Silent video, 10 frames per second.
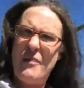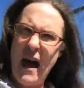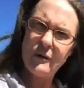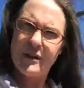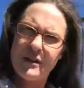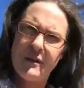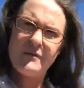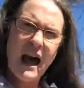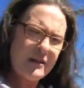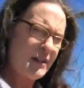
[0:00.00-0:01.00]
hundreds of
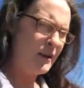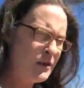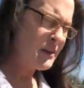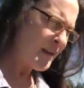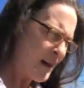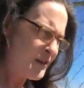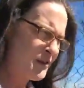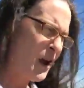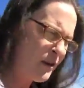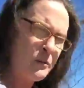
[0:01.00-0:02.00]

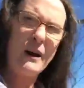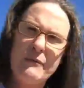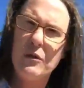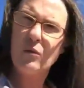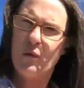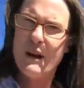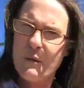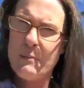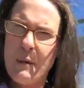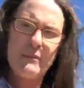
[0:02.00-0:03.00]
thousands of dollars we're gonna have to
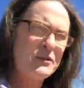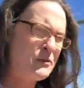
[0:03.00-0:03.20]
rip up the